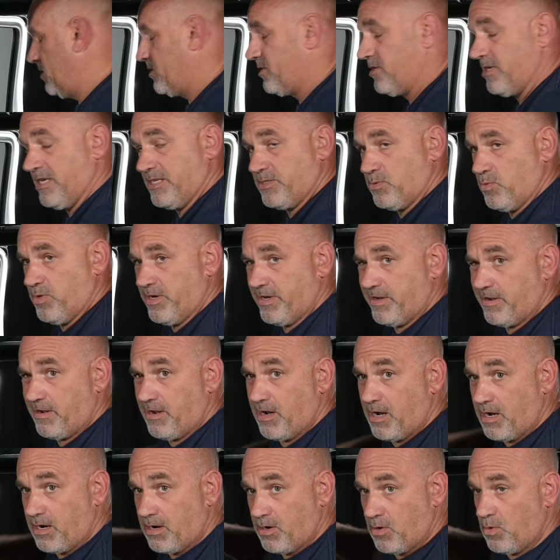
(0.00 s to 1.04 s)
So that's where
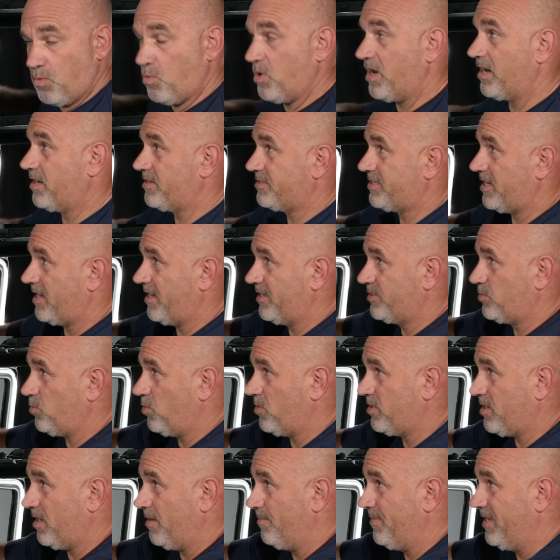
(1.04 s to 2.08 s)
our wire ties will
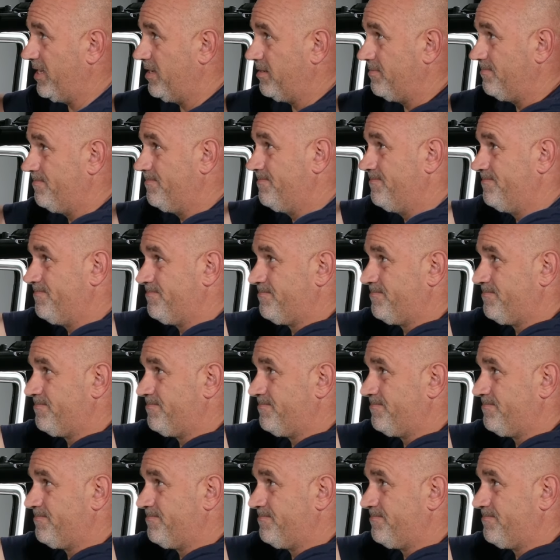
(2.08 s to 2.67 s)
come in.